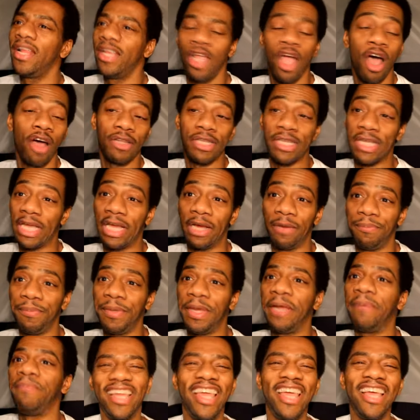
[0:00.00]
Y'all tell
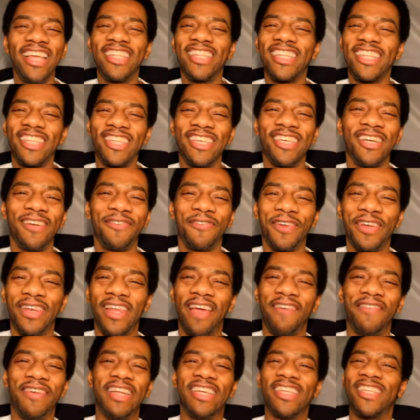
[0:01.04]
me. Keith stood for
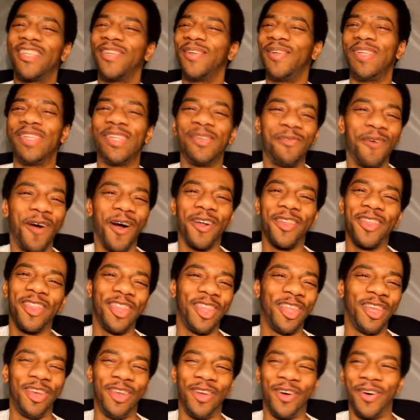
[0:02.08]
Devin as soon as he walked
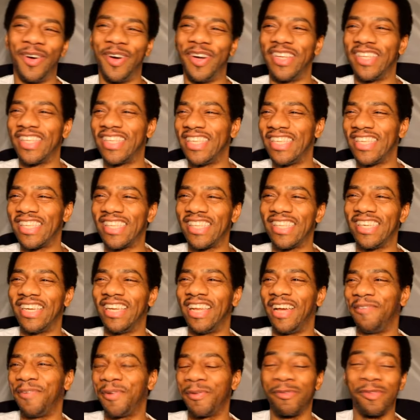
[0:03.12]
through the doors. He
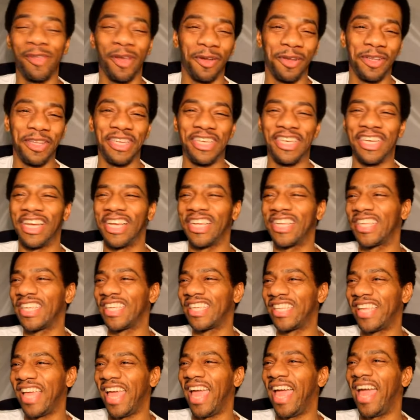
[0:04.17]
stood up. He was the only judge to
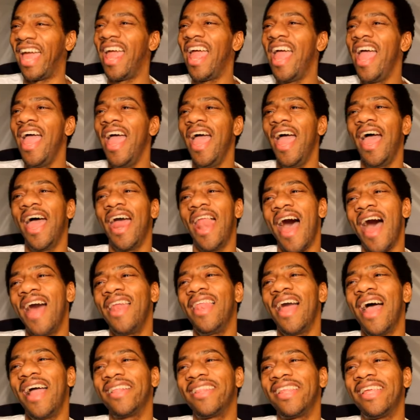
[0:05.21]
stand. And I
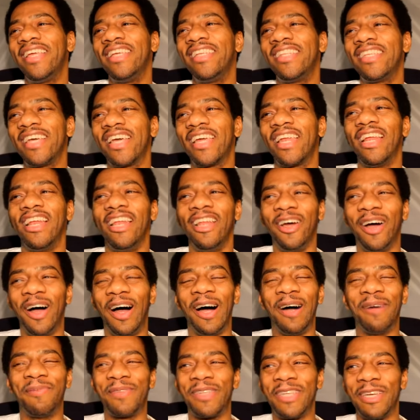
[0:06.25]
like that he took it a
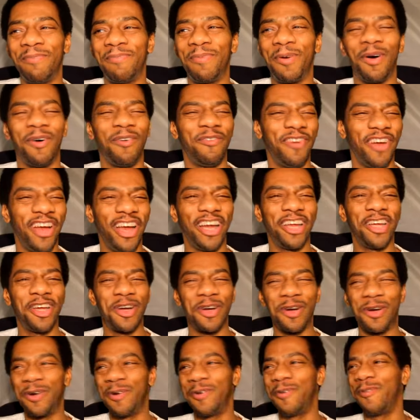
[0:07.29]
little up-tempo, a very
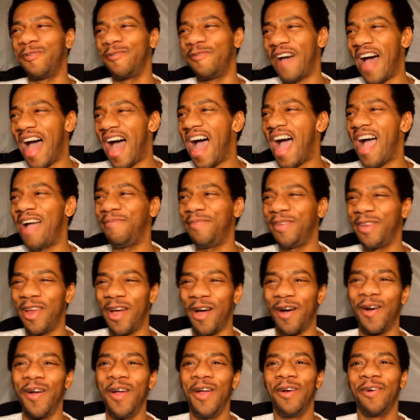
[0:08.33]
cool vibe, you
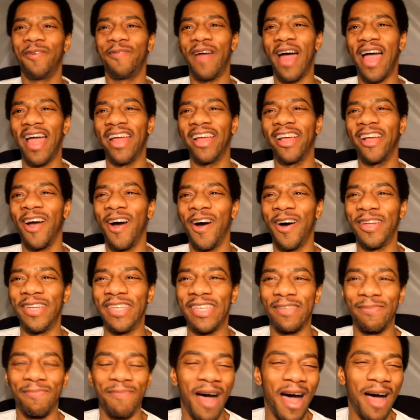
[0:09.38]
know. Ryan called
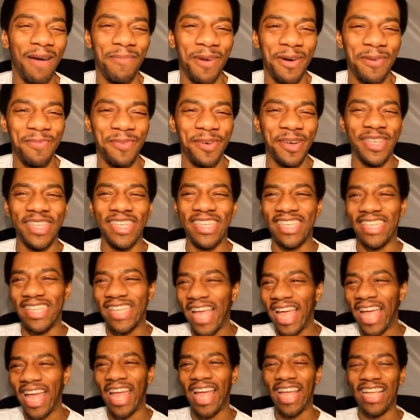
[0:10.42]
his mom up on
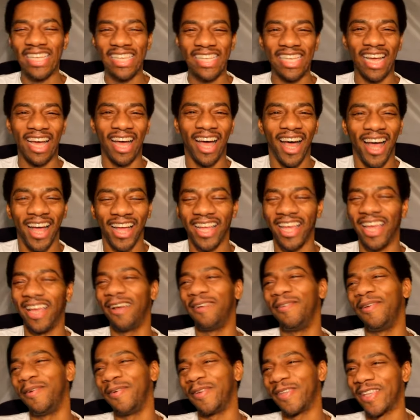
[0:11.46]
stage to hug
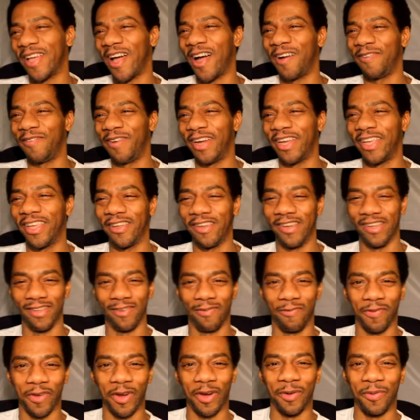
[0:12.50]
him. It was all very cute. And he
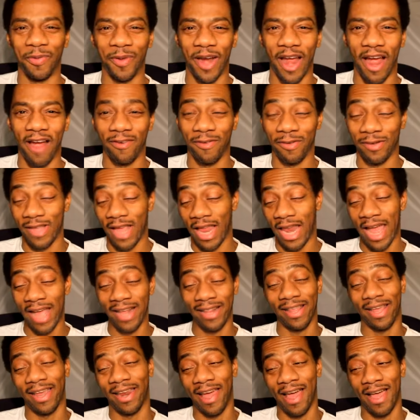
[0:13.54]
was flirting with her afterwards. I
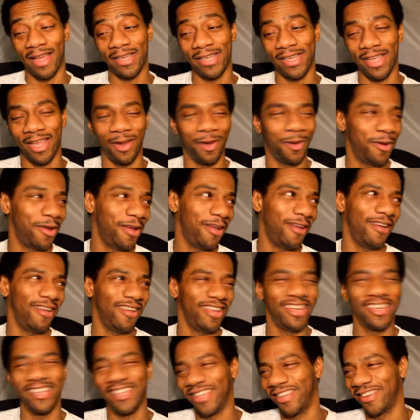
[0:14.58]
like that eyeshadow. Oh,
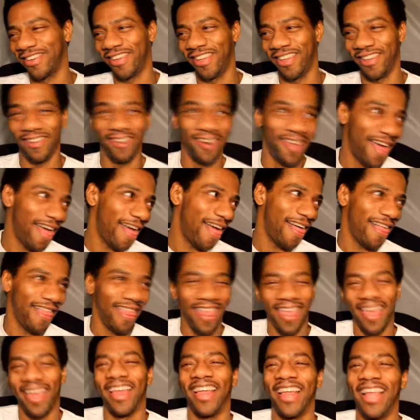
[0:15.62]
you're so cute.
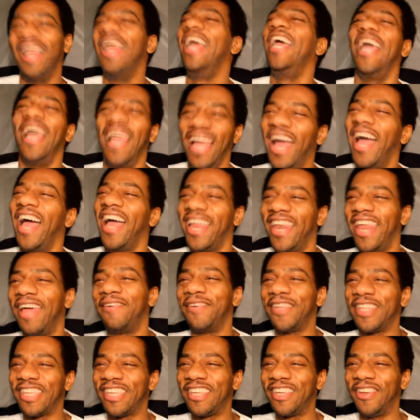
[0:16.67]
Oh. Yeah, and that
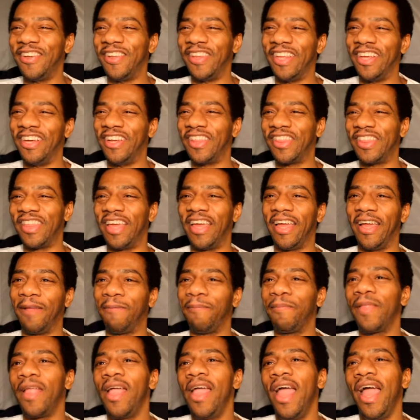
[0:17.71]
was a cute little
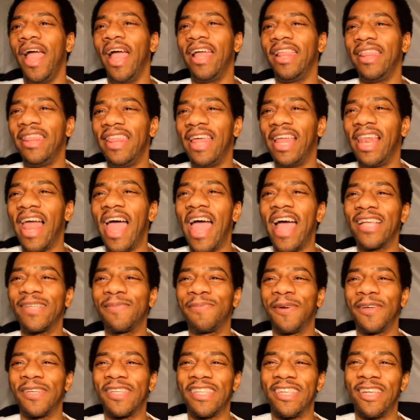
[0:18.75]
thing. And the
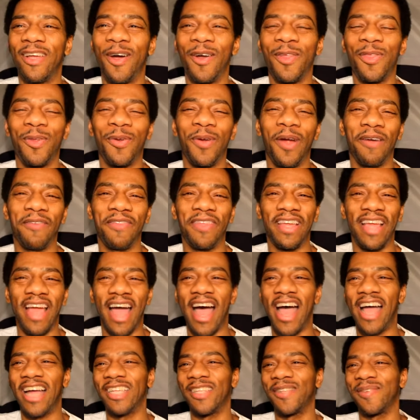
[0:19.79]
last person to go through of the
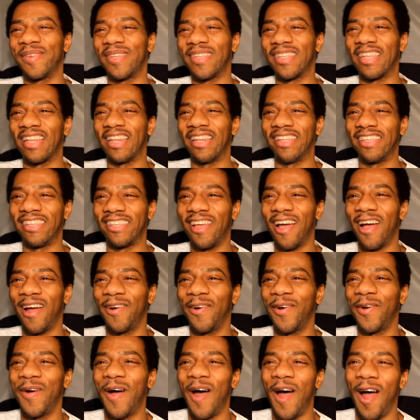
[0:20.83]
guys was
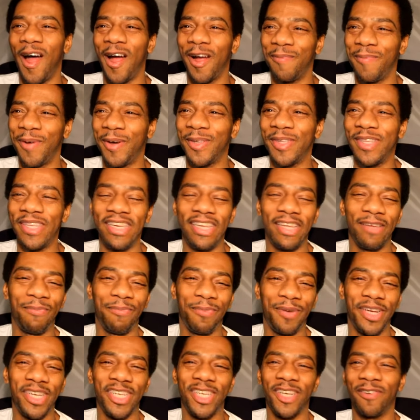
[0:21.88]
Lazaro Arbos. He did
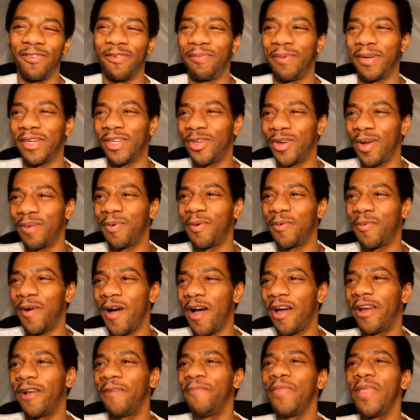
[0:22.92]
Bridge Over by Troubled
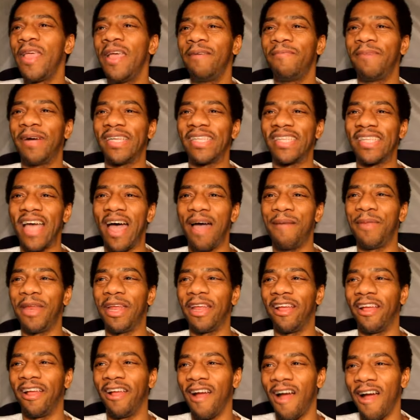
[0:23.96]
Water by Simon
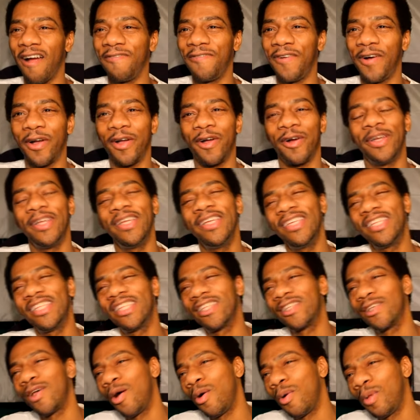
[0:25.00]
and Garfunkel. And he's
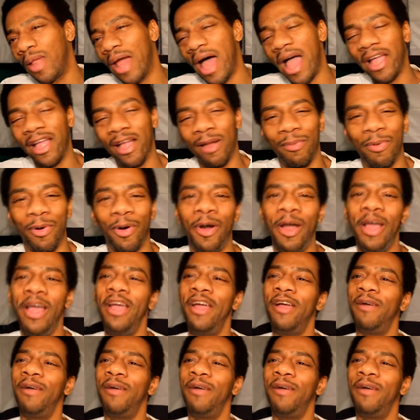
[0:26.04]
so likable.